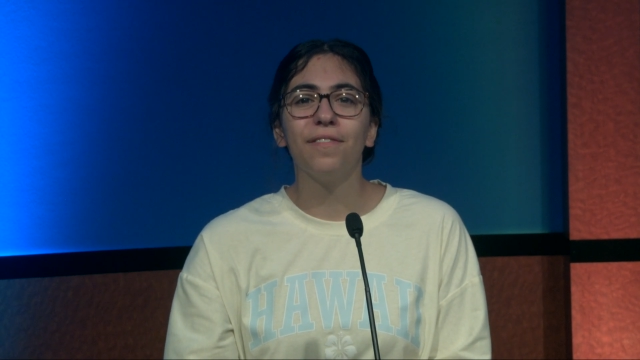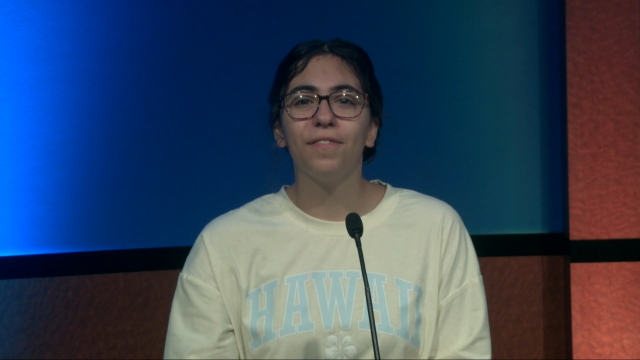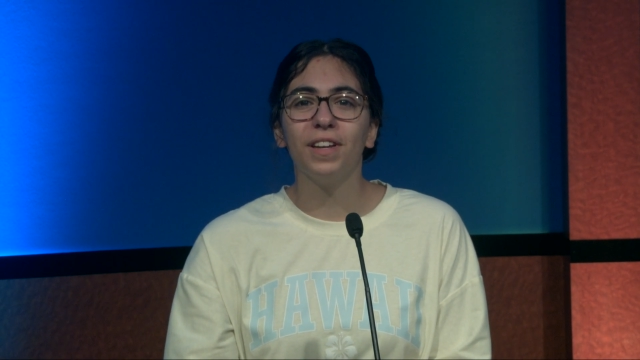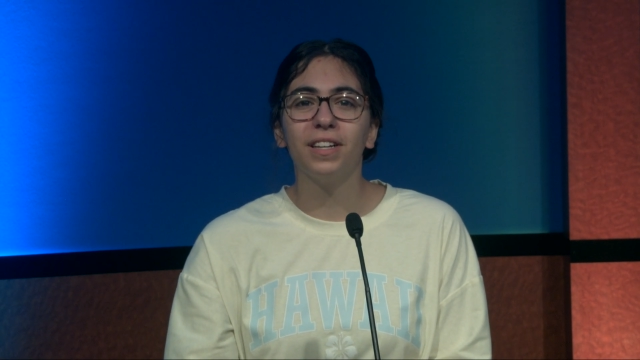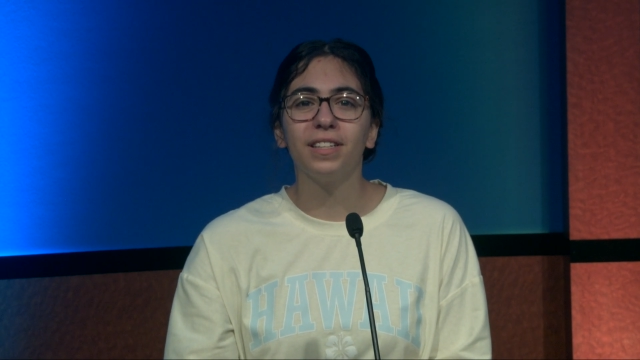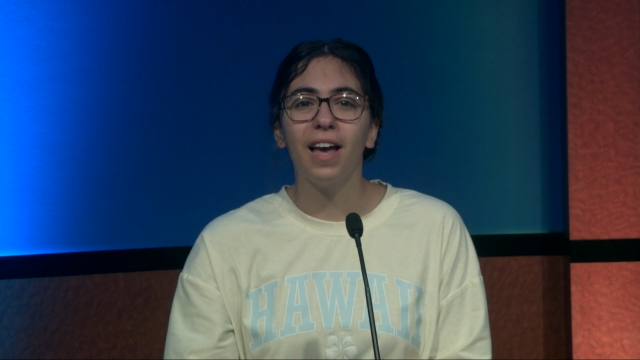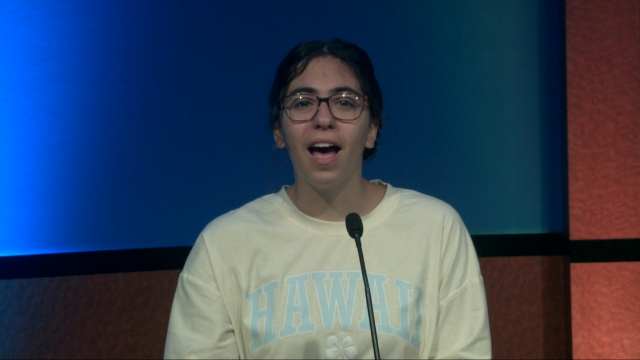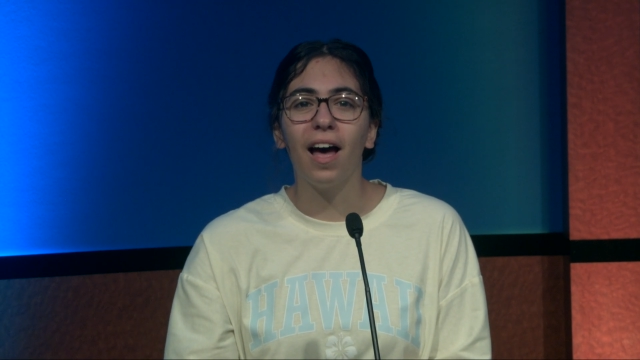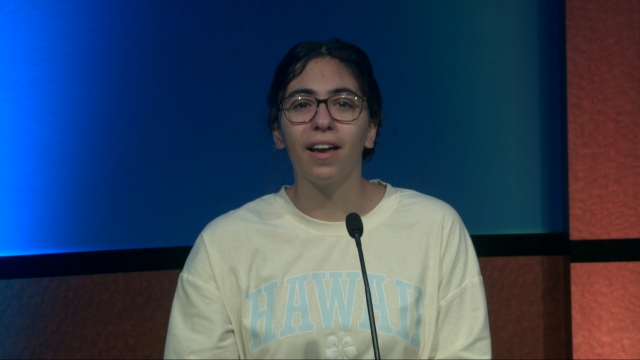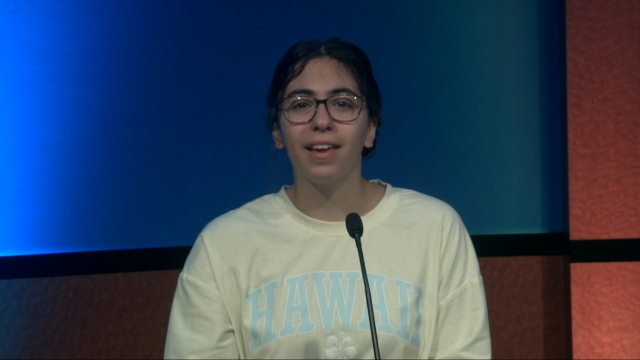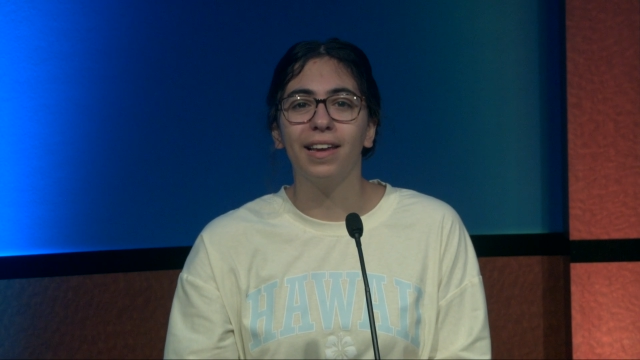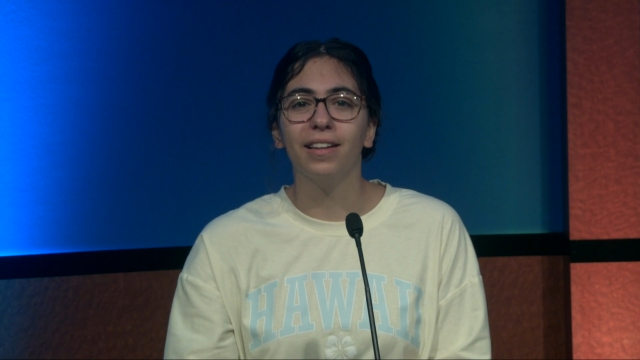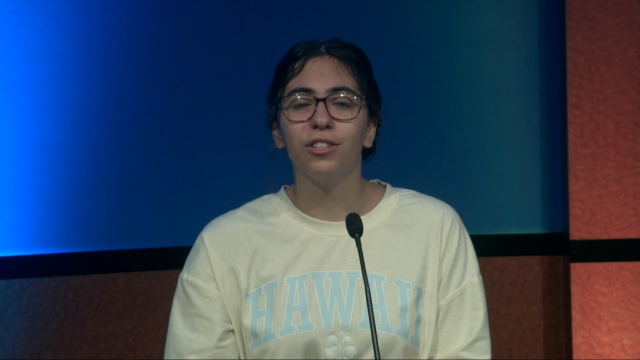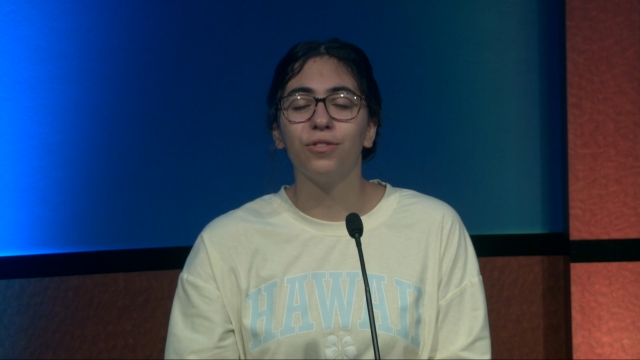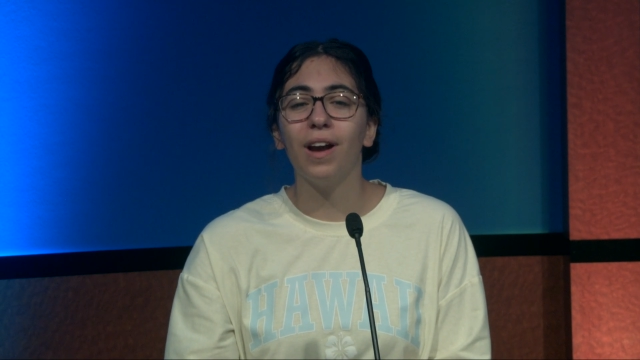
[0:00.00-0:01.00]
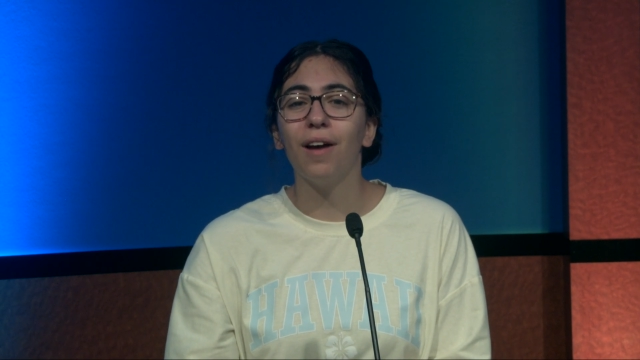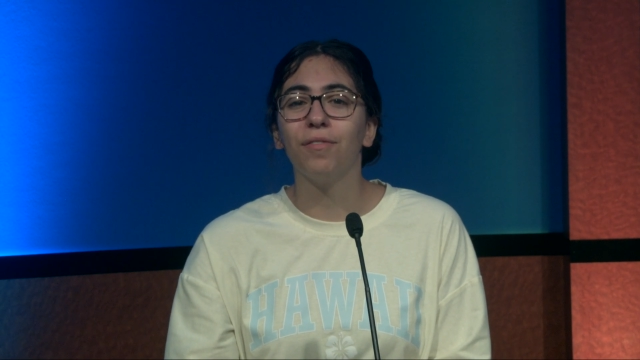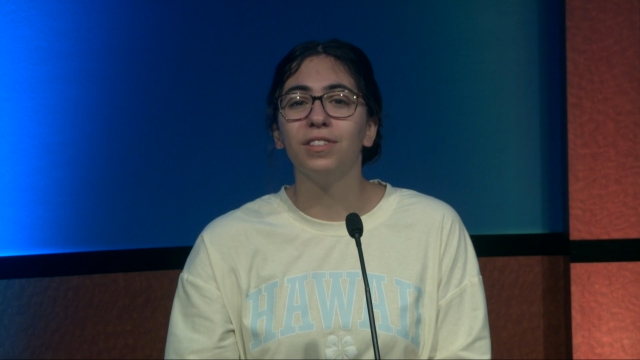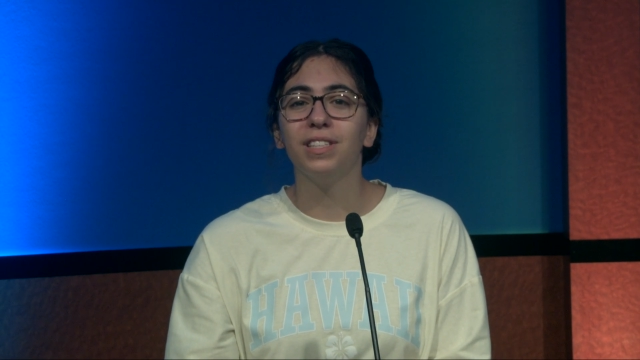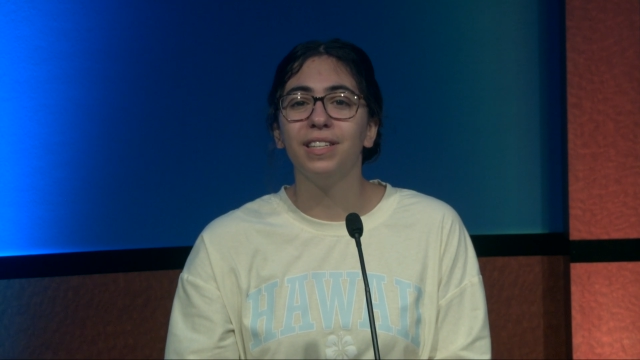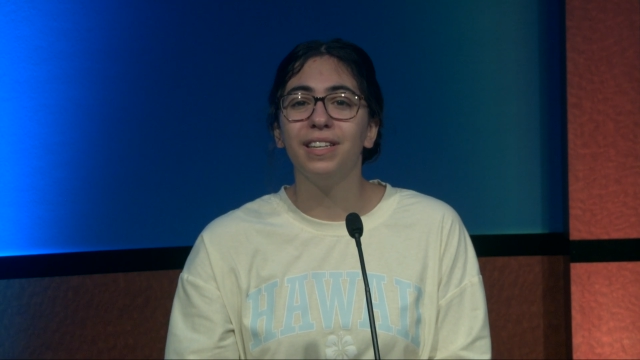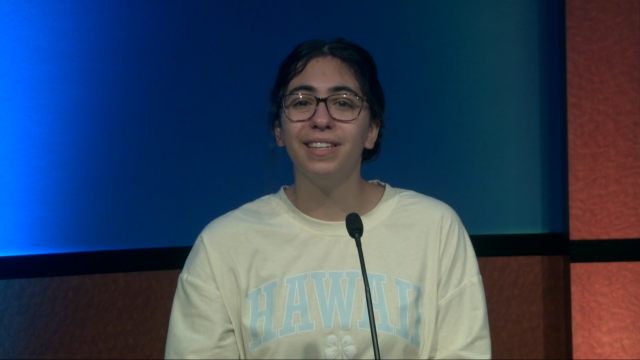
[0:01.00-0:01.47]
Field Hockey
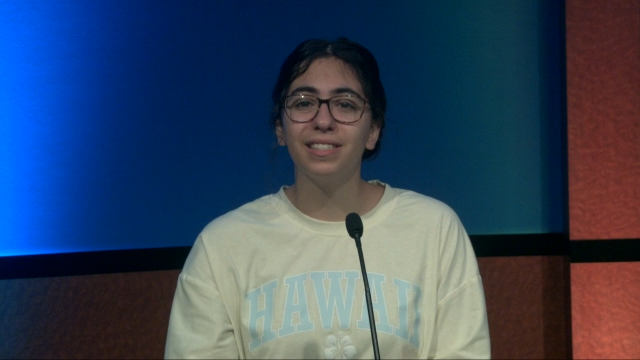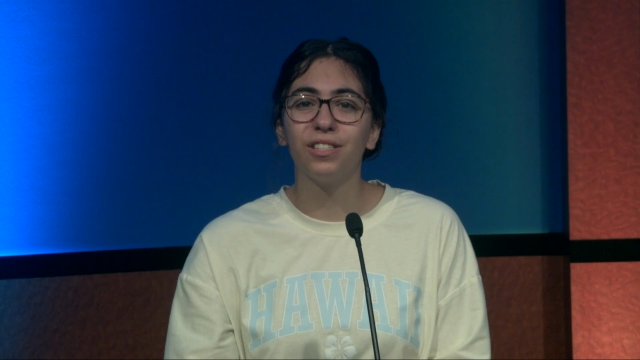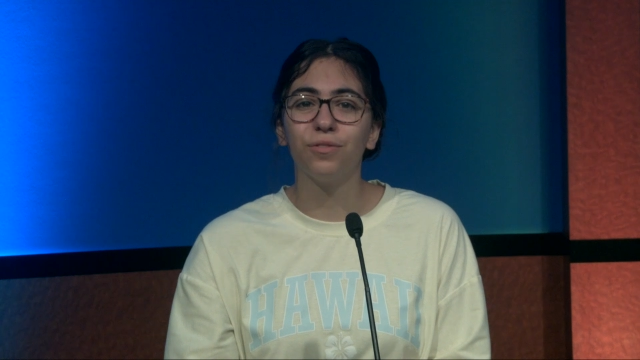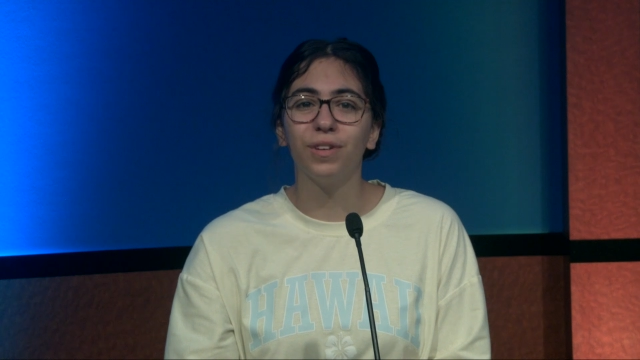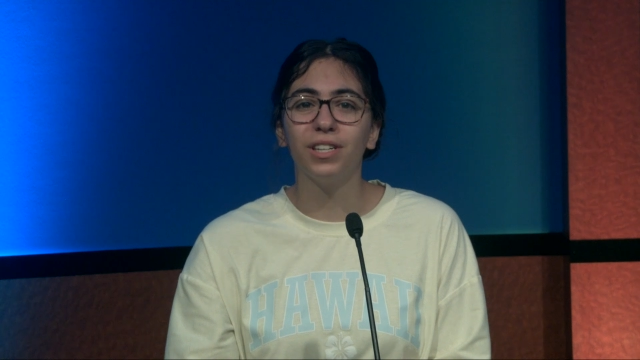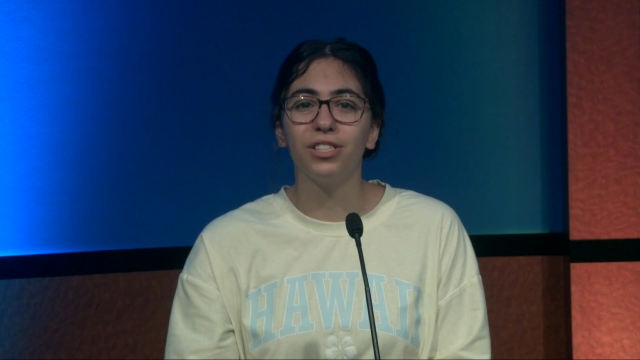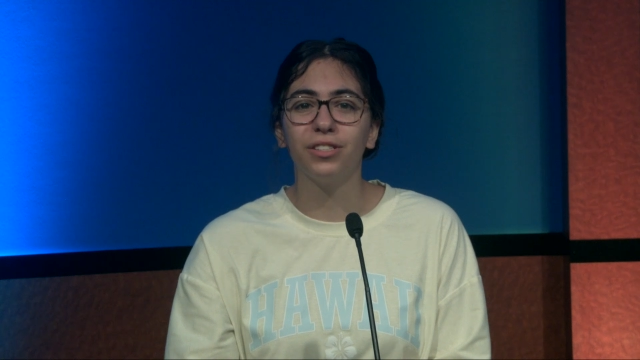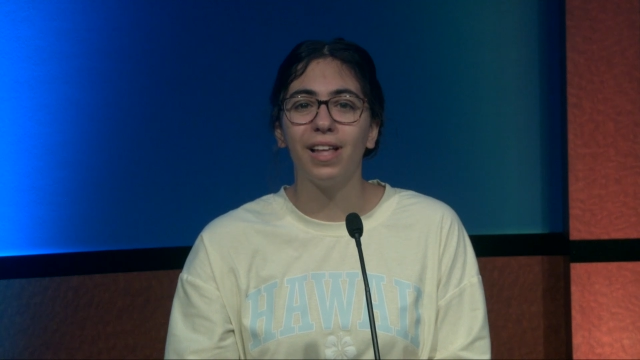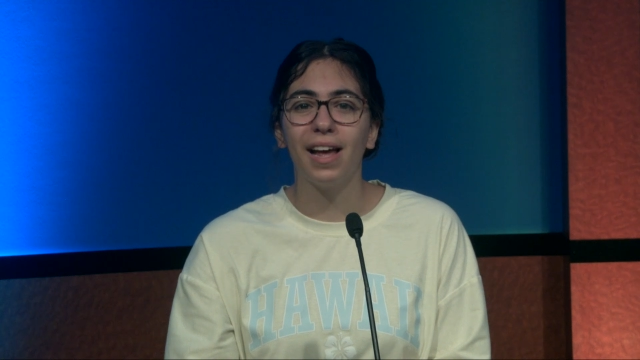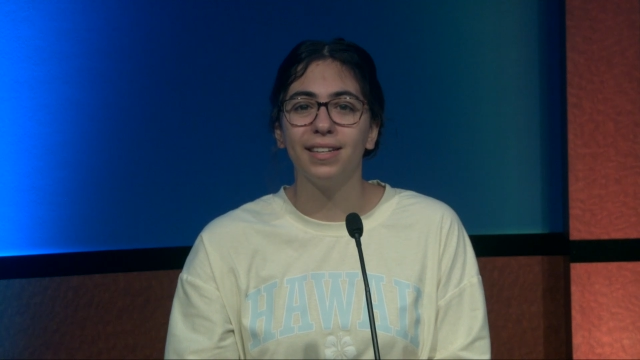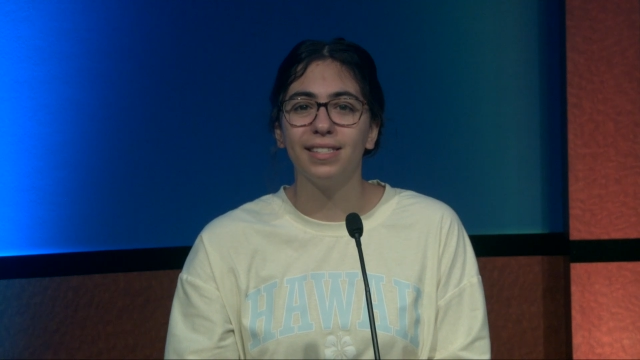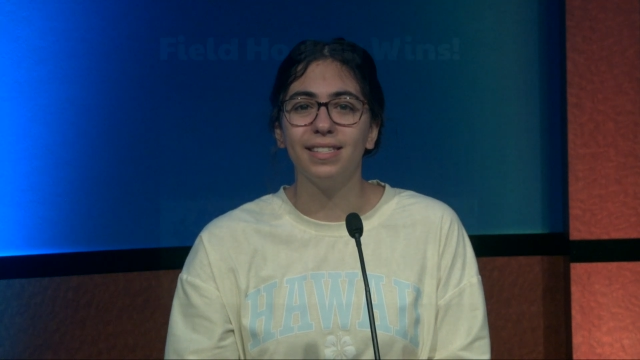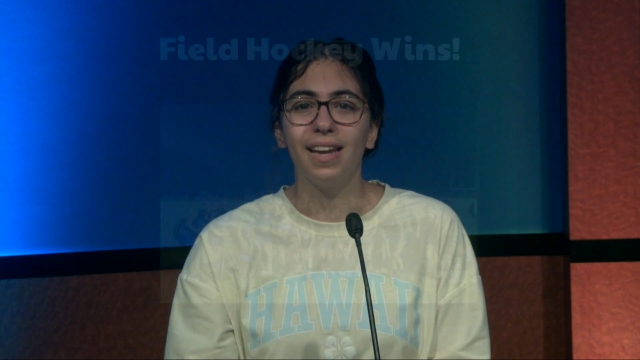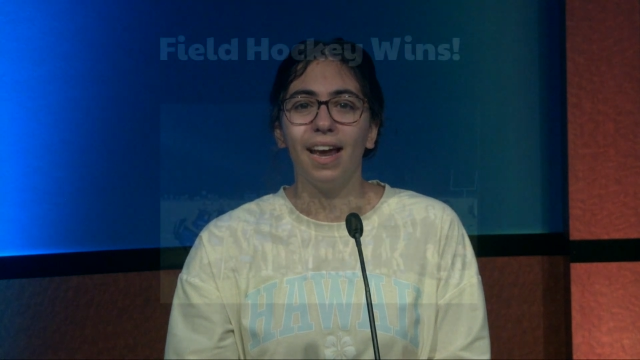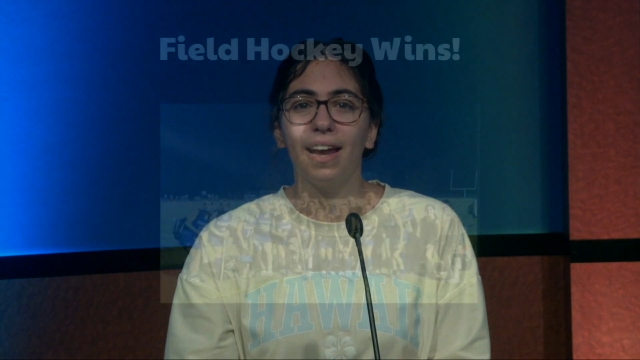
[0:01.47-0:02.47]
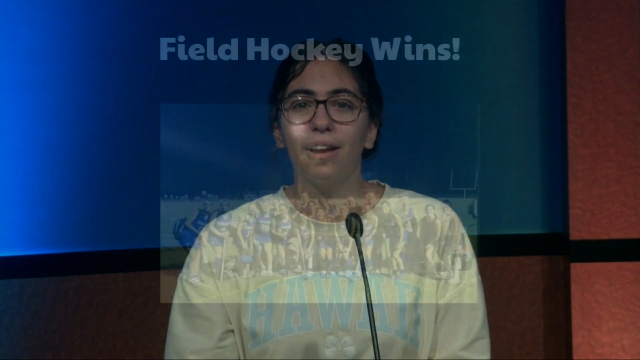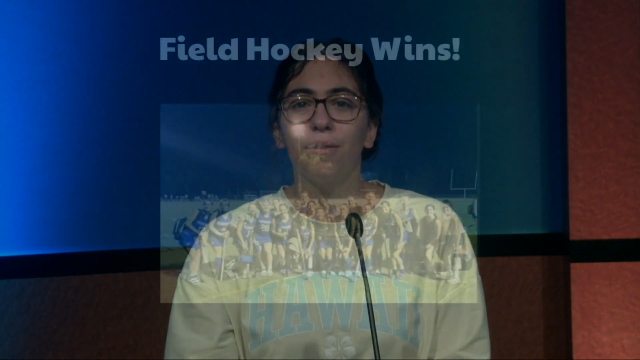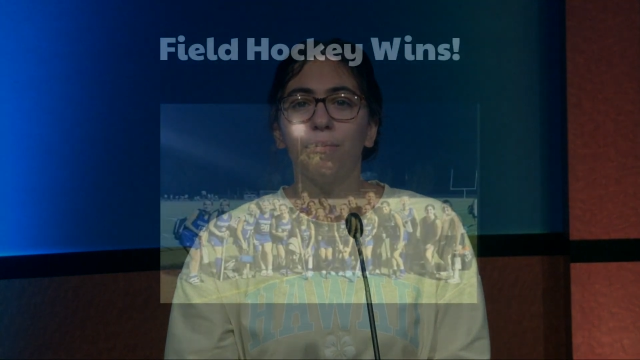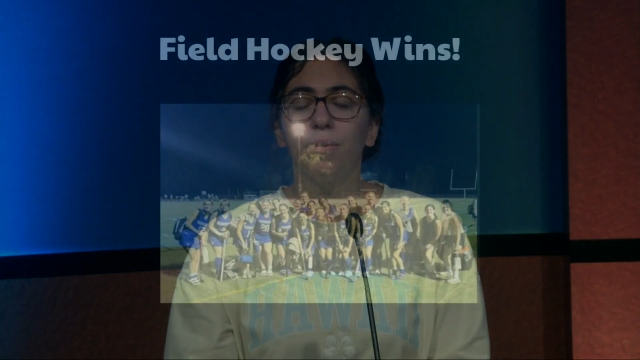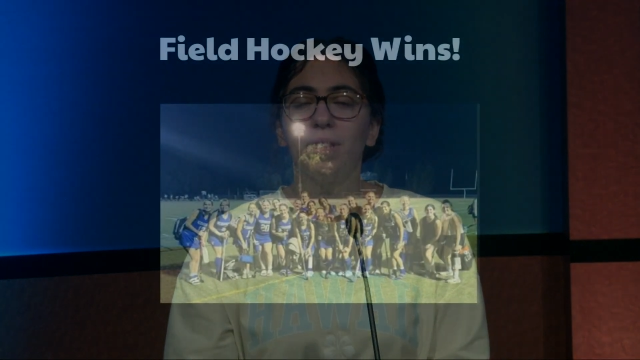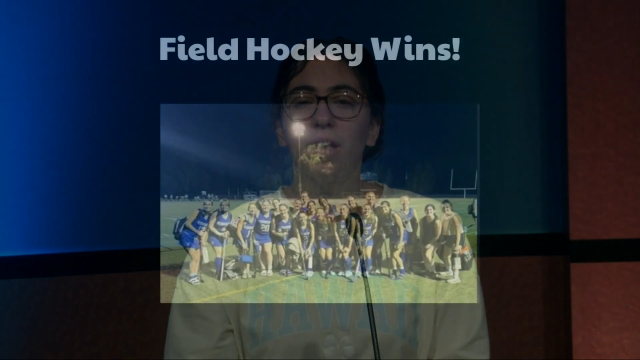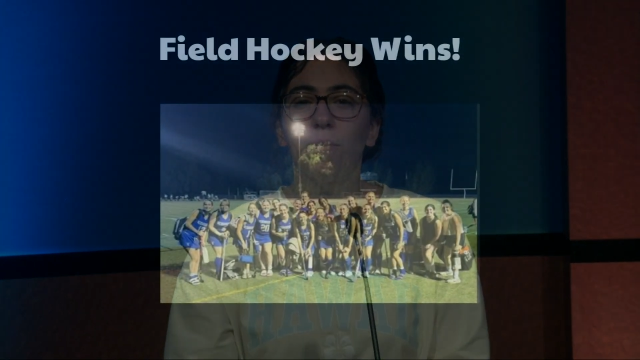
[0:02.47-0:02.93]
traveled to Eastridge last night,
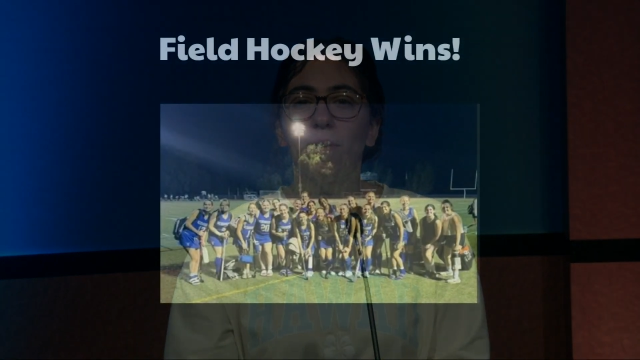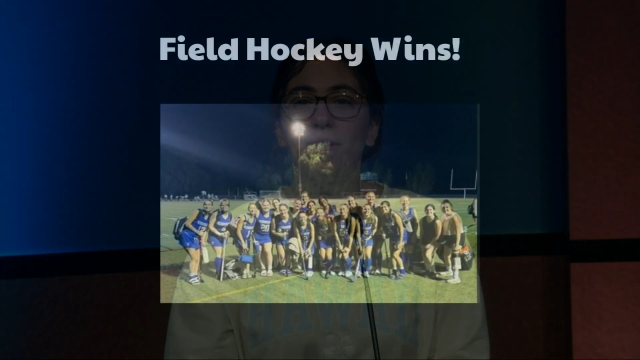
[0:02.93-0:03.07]
where they